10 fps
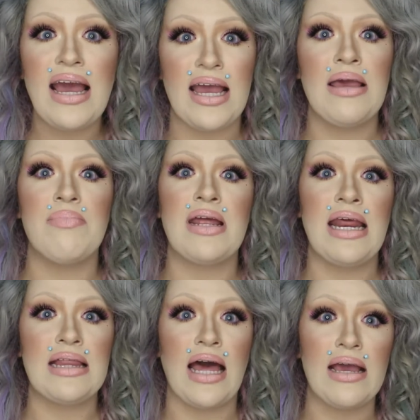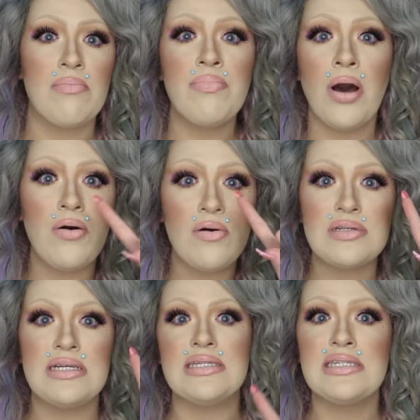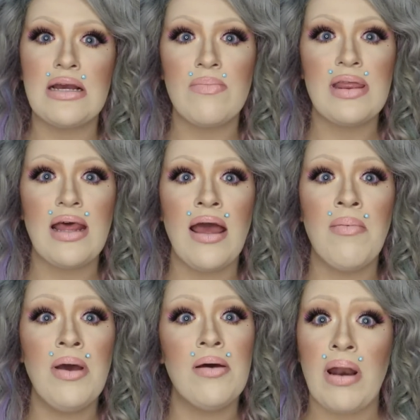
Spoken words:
I keep getting like poked and stick with them,